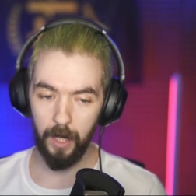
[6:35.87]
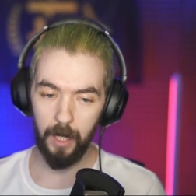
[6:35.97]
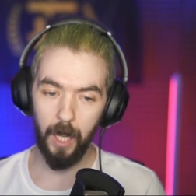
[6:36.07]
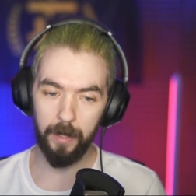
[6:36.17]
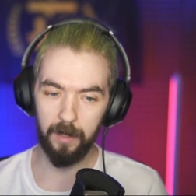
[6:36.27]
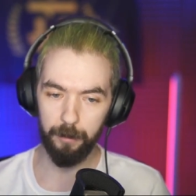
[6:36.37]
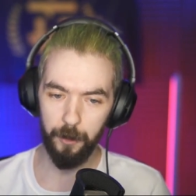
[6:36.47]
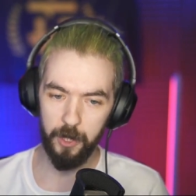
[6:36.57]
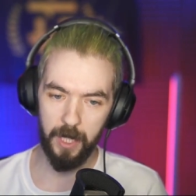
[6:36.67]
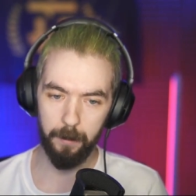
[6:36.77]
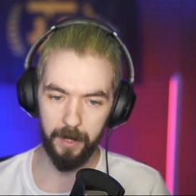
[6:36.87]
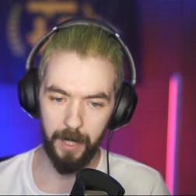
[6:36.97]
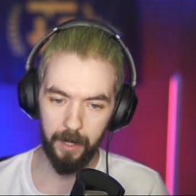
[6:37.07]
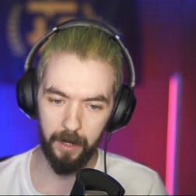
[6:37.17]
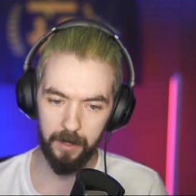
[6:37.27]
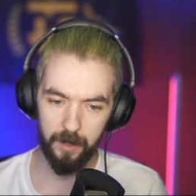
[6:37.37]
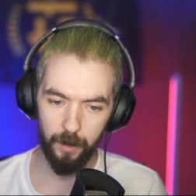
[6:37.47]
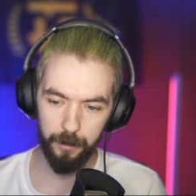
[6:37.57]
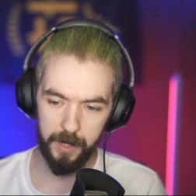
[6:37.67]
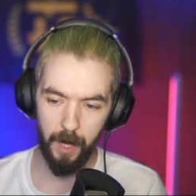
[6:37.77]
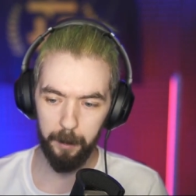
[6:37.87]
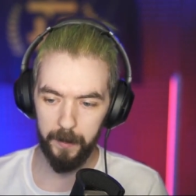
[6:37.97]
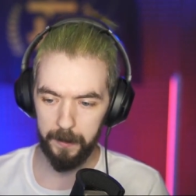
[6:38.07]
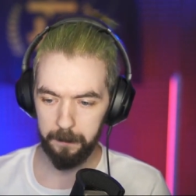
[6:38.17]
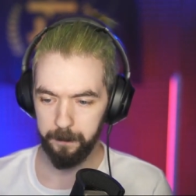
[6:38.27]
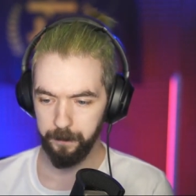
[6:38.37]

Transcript: a lot the first time that kind of stuff was happening.